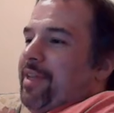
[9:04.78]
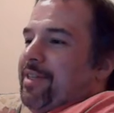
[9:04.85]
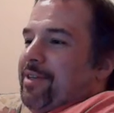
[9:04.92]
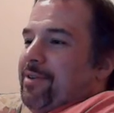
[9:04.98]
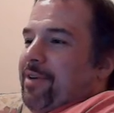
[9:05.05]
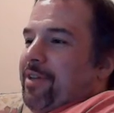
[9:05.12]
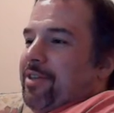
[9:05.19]

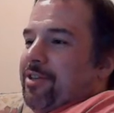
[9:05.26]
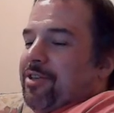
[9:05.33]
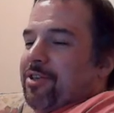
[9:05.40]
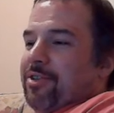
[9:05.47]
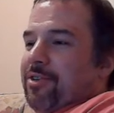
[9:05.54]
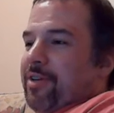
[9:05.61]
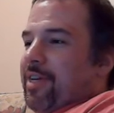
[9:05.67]
dude on the
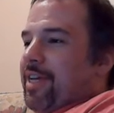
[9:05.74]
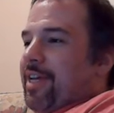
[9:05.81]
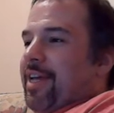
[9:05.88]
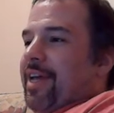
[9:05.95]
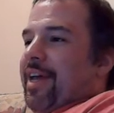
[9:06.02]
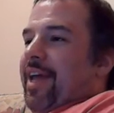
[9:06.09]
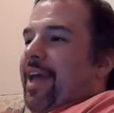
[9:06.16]

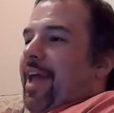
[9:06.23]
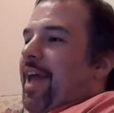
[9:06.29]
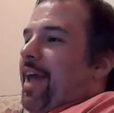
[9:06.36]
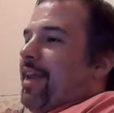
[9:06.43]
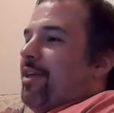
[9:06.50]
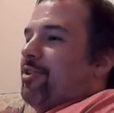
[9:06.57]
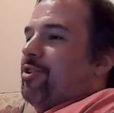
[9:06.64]
street,
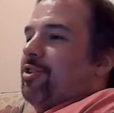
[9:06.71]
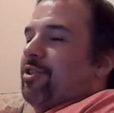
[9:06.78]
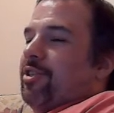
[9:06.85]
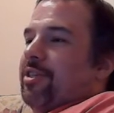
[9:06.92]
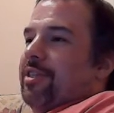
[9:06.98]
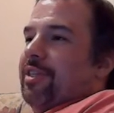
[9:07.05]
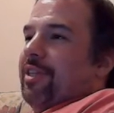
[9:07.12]
and it's
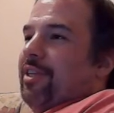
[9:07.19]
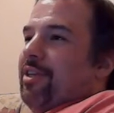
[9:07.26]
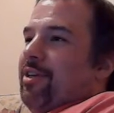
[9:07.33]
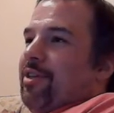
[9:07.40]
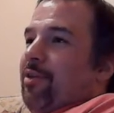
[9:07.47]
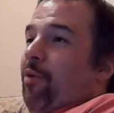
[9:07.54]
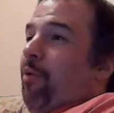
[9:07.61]
just
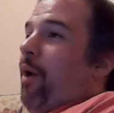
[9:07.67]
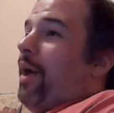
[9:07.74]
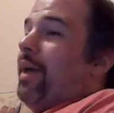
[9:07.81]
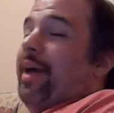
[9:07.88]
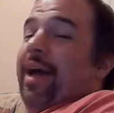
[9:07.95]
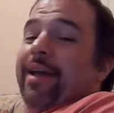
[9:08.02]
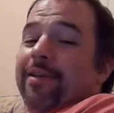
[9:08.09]
the
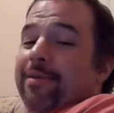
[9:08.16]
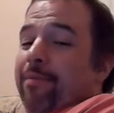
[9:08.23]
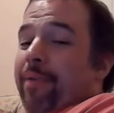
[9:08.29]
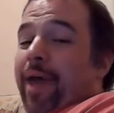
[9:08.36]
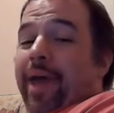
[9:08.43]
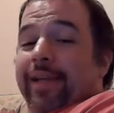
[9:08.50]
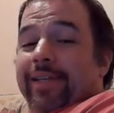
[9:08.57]
white guy doesn't
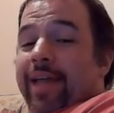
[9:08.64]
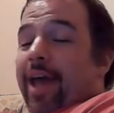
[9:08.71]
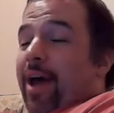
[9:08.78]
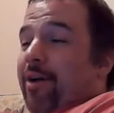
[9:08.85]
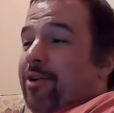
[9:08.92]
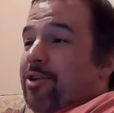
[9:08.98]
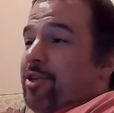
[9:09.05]
back
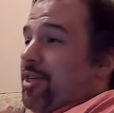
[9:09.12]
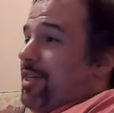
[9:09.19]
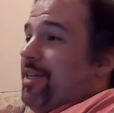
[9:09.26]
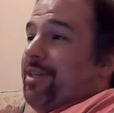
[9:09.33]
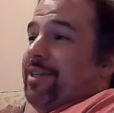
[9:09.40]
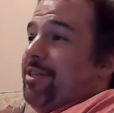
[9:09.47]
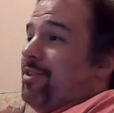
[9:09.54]
down, and
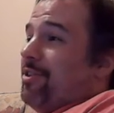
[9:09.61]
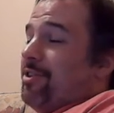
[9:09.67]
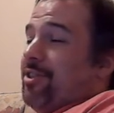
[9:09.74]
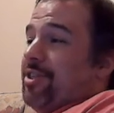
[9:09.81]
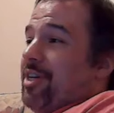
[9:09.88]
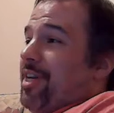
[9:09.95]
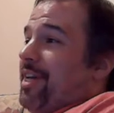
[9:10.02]
neither does
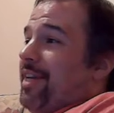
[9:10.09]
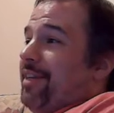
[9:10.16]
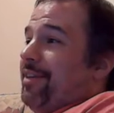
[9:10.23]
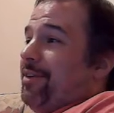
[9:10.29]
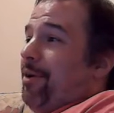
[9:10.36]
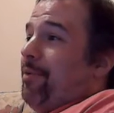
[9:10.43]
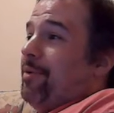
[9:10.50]
she. It
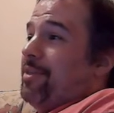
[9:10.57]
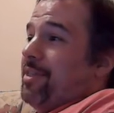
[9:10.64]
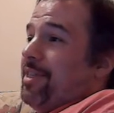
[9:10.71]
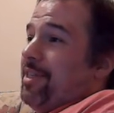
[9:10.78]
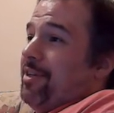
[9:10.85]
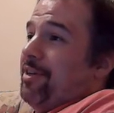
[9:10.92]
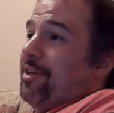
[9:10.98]
almost looks
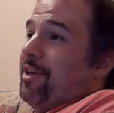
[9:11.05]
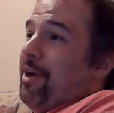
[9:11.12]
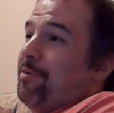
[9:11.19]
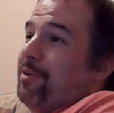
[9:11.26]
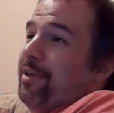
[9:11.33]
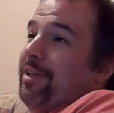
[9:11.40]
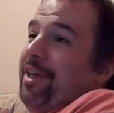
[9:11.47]
like they're gonna
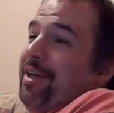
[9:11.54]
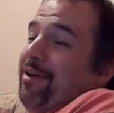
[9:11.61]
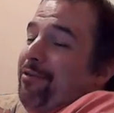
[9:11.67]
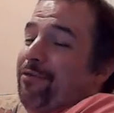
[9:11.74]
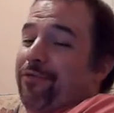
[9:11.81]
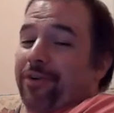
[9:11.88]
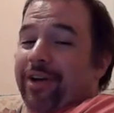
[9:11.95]
come to like a
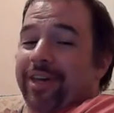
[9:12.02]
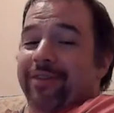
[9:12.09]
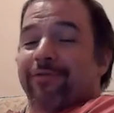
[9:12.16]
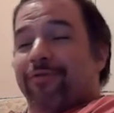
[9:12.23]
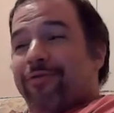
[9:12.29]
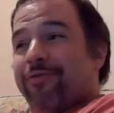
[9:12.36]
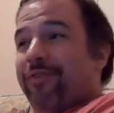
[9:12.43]
fucking
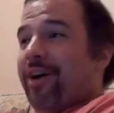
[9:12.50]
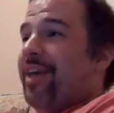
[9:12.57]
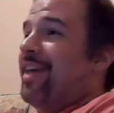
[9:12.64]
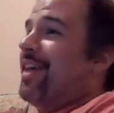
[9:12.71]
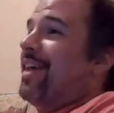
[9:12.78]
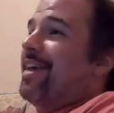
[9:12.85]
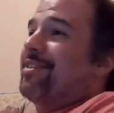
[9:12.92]

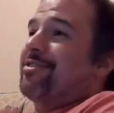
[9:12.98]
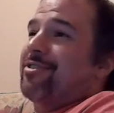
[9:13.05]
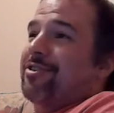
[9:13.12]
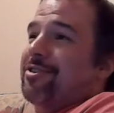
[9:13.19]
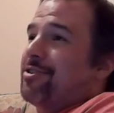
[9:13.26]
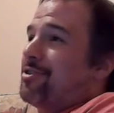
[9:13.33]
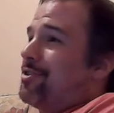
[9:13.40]
fight. It's
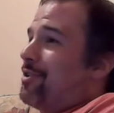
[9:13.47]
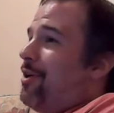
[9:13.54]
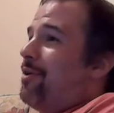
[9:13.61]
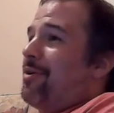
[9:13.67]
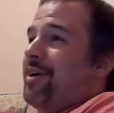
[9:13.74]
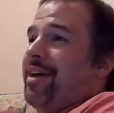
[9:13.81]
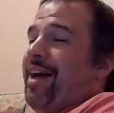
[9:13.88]
just
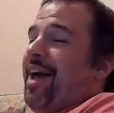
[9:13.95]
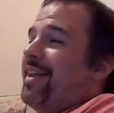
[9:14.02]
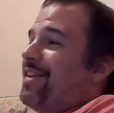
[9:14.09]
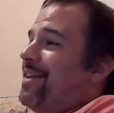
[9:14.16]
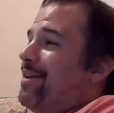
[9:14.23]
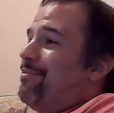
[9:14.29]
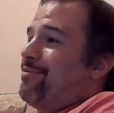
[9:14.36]
so
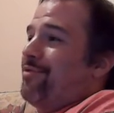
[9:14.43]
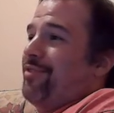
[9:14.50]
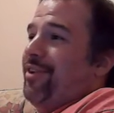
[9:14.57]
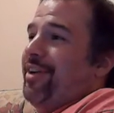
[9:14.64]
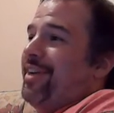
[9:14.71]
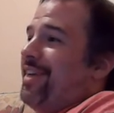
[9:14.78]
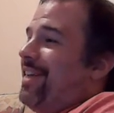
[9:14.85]
goddamn
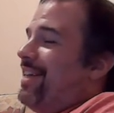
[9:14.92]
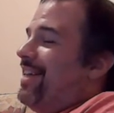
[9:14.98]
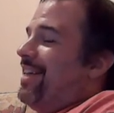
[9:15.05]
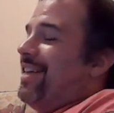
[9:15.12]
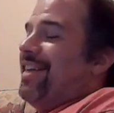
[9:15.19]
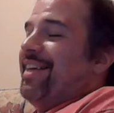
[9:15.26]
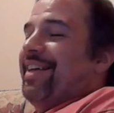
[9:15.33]
funny.
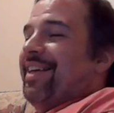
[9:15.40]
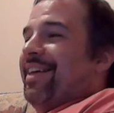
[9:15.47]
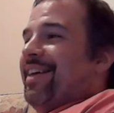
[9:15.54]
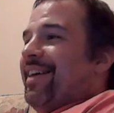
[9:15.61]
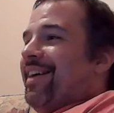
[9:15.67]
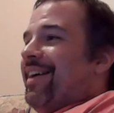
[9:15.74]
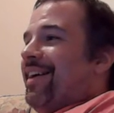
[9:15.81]

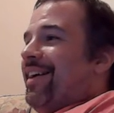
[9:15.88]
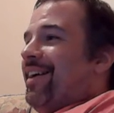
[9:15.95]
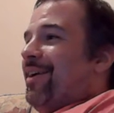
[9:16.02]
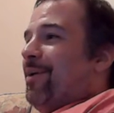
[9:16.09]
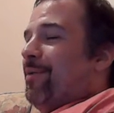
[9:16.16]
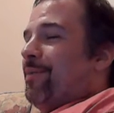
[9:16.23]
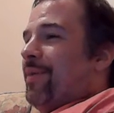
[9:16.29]

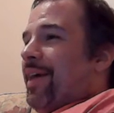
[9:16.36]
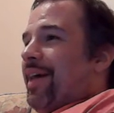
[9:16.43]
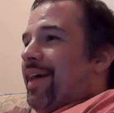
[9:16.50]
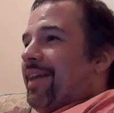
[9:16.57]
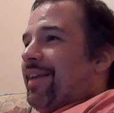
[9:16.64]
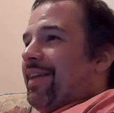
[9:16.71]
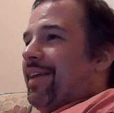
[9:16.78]
Oh
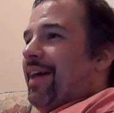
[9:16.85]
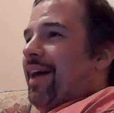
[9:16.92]
man,